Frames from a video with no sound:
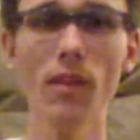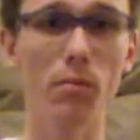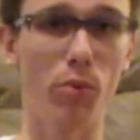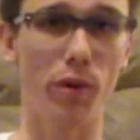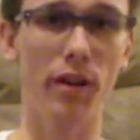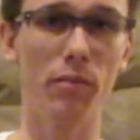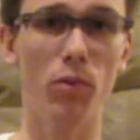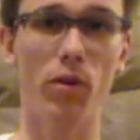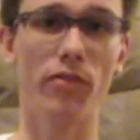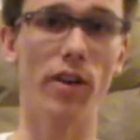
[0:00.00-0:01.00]
Brim
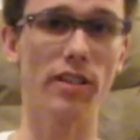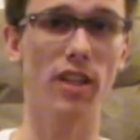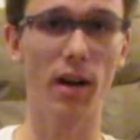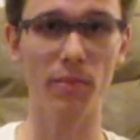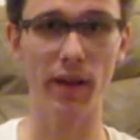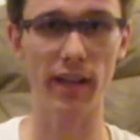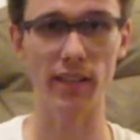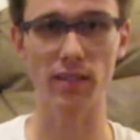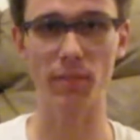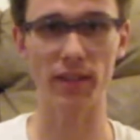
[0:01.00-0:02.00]
or fresh cut bait
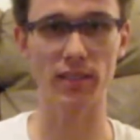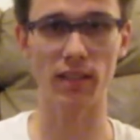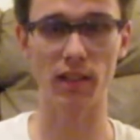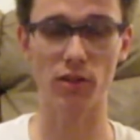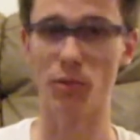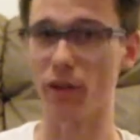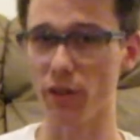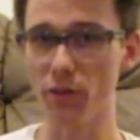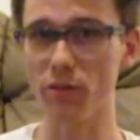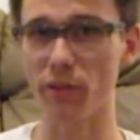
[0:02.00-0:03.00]
is the best thing that you want to
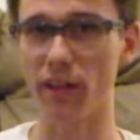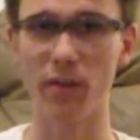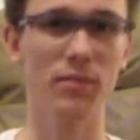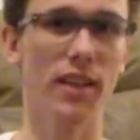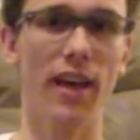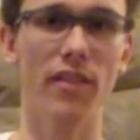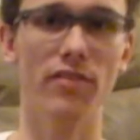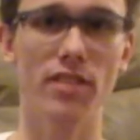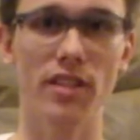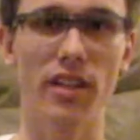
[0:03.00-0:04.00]
use when it comes to
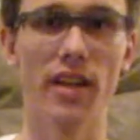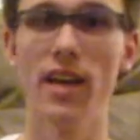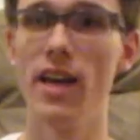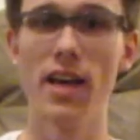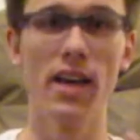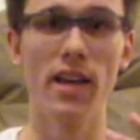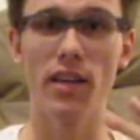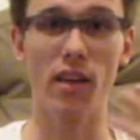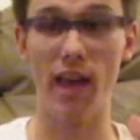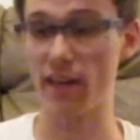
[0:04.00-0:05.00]
catfishing.
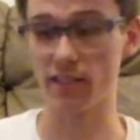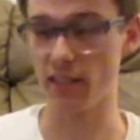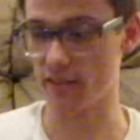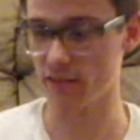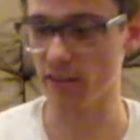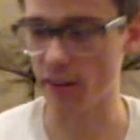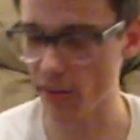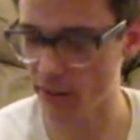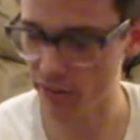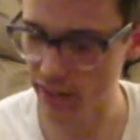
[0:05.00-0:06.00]
Cast nets are
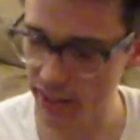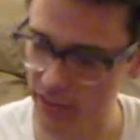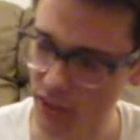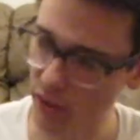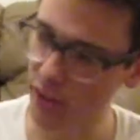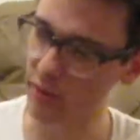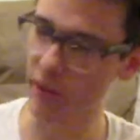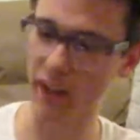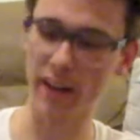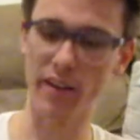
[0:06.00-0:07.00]
great for that, so that's
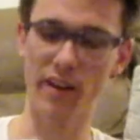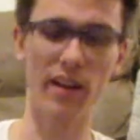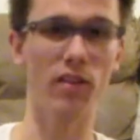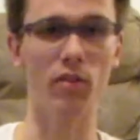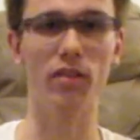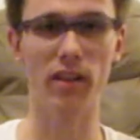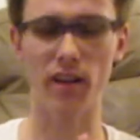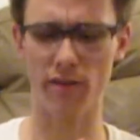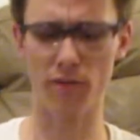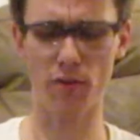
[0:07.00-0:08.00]
what I got here. I got a little
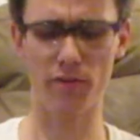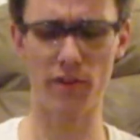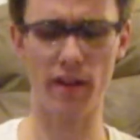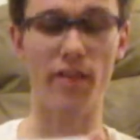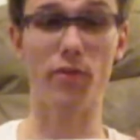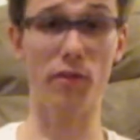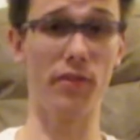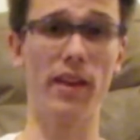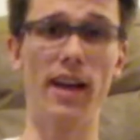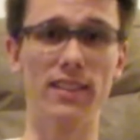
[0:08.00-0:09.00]

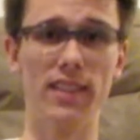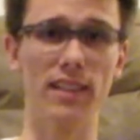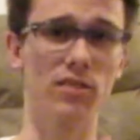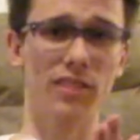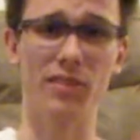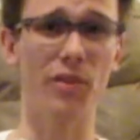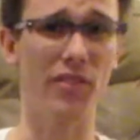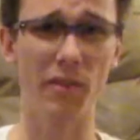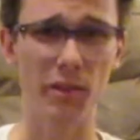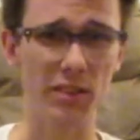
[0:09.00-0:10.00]
4-foot cast net. This was like
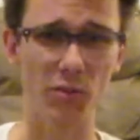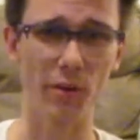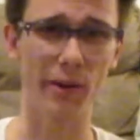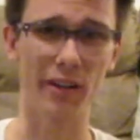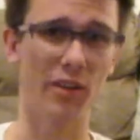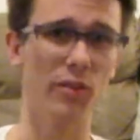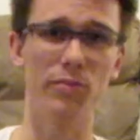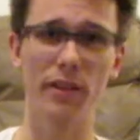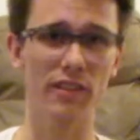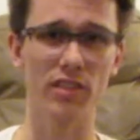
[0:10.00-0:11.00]
25 bucks at Walmart. Go
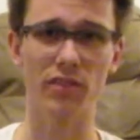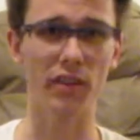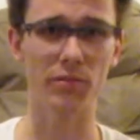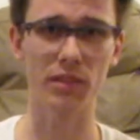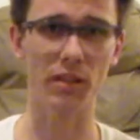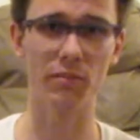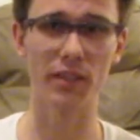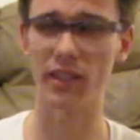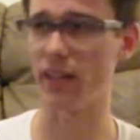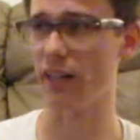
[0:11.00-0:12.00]
pick yourself up some,
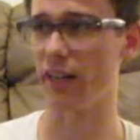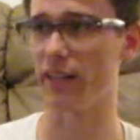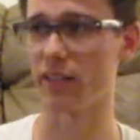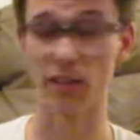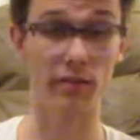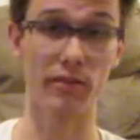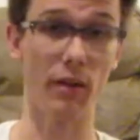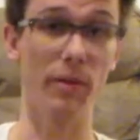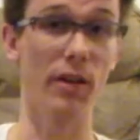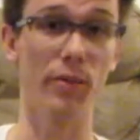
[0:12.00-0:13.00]
or a
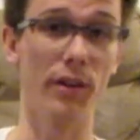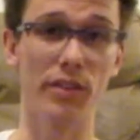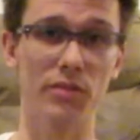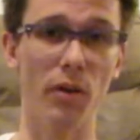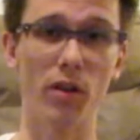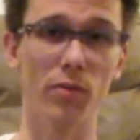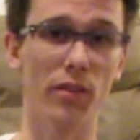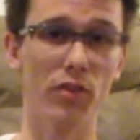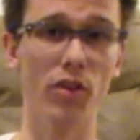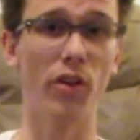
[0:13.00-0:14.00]
bigger one or a smaller one.
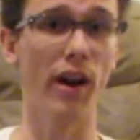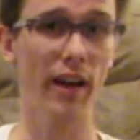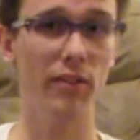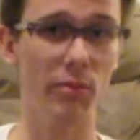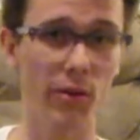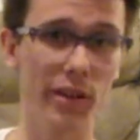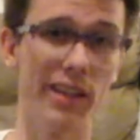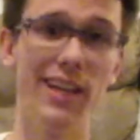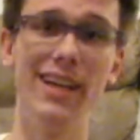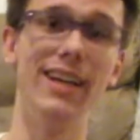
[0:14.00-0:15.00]
If you don't know how to throw
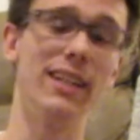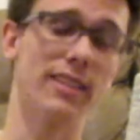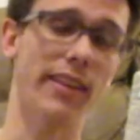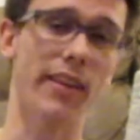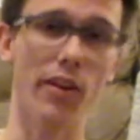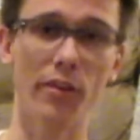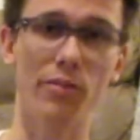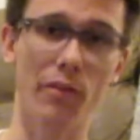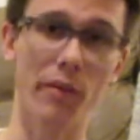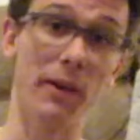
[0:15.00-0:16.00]
it, it's not that hard to
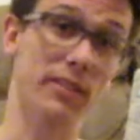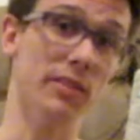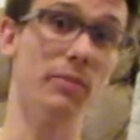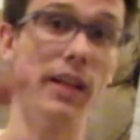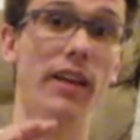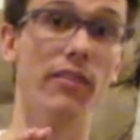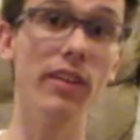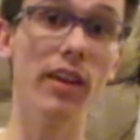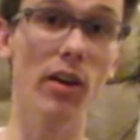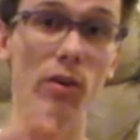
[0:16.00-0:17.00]
throw it. I'm actually planning a
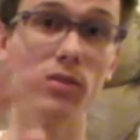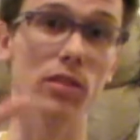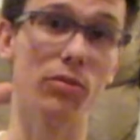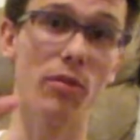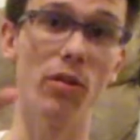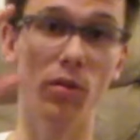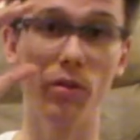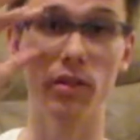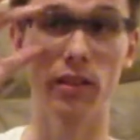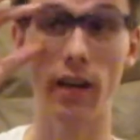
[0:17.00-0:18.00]
video to throw
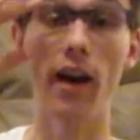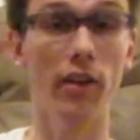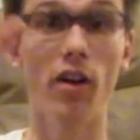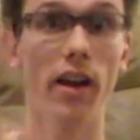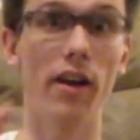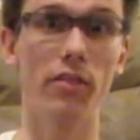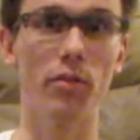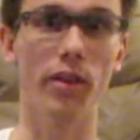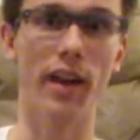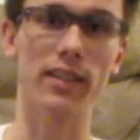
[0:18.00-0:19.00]
on how to
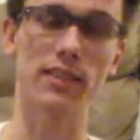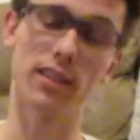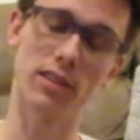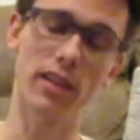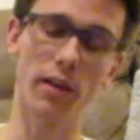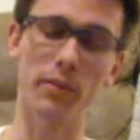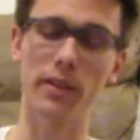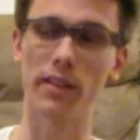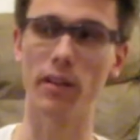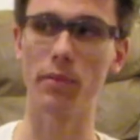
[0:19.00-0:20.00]
throw a cast net, so that'll
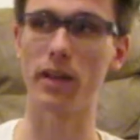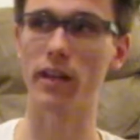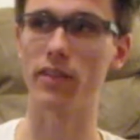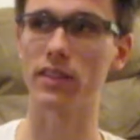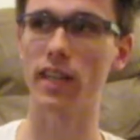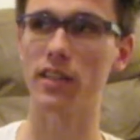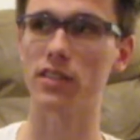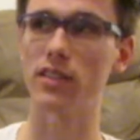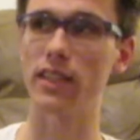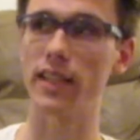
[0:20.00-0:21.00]
be kind of
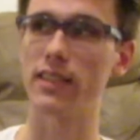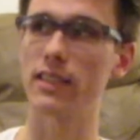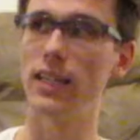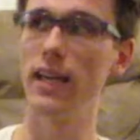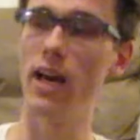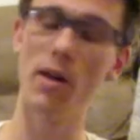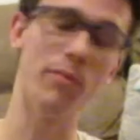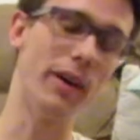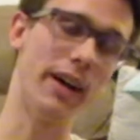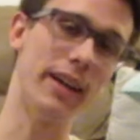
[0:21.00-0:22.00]
educational, I guess.
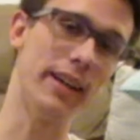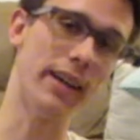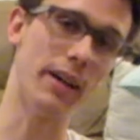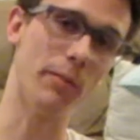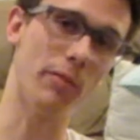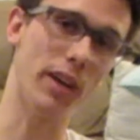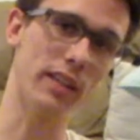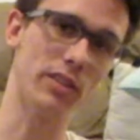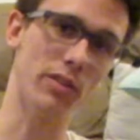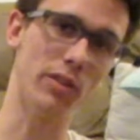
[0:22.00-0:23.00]
But if you
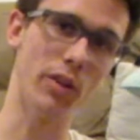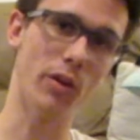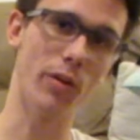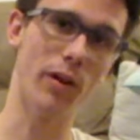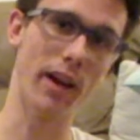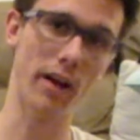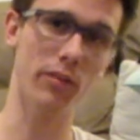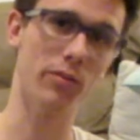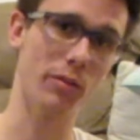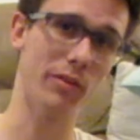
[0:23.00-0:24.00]
guys don't know how
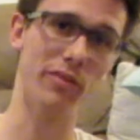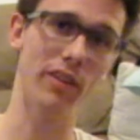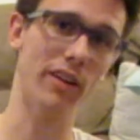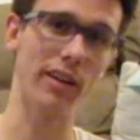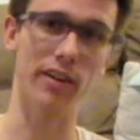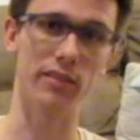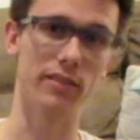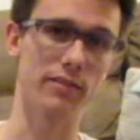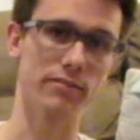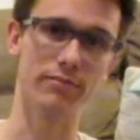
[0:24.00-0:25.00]
to throw one, figure it out.
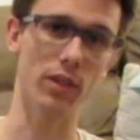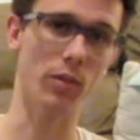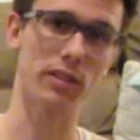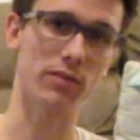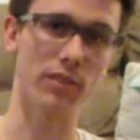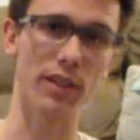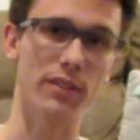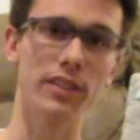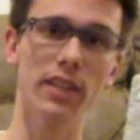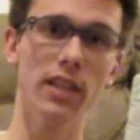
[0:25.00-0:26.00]
Go watch some
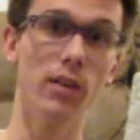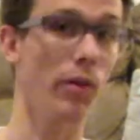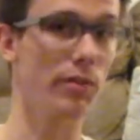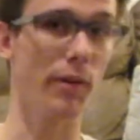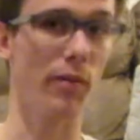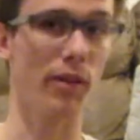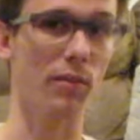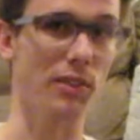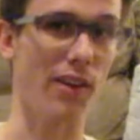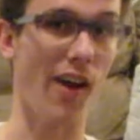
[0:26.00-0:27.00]
videos. Watch mine when it
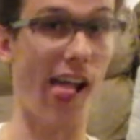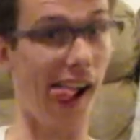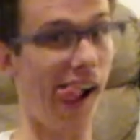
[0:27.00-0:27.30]
comes out.